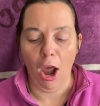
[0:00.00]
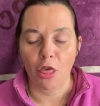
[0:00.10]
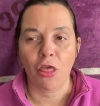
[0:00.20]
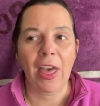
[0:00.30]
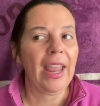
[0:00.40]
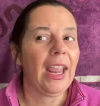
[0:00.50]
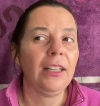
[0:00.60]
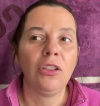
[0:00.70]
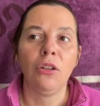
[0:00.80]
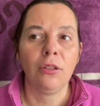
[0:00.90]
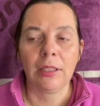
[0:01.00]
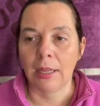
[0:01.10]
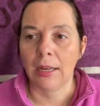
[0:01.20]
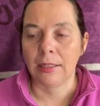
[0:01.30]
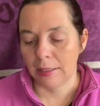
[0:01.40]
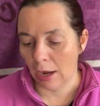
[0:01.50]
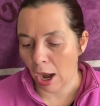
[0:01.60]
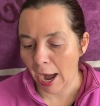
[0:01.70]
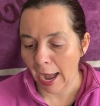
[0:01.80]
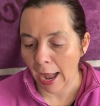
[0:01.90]
they are two scents that
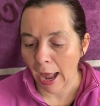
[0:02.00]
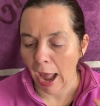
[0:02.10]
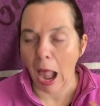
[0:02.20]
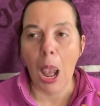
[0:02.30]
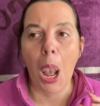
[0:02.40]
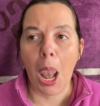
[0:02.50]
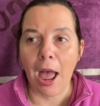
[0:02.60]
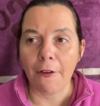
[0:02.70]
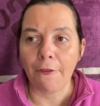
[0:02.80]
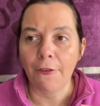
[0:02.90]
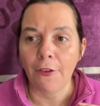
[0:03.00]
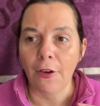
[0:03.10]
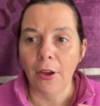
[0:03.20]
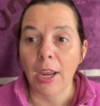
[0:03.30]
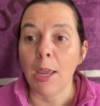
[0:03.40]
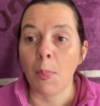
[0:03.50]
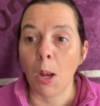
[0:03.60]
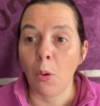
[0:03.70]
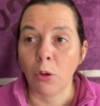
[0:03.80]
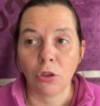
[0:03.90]
I love in the
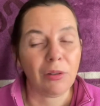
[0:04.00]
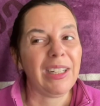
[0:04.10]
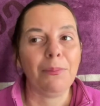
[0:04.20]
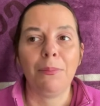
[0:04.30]
laundry,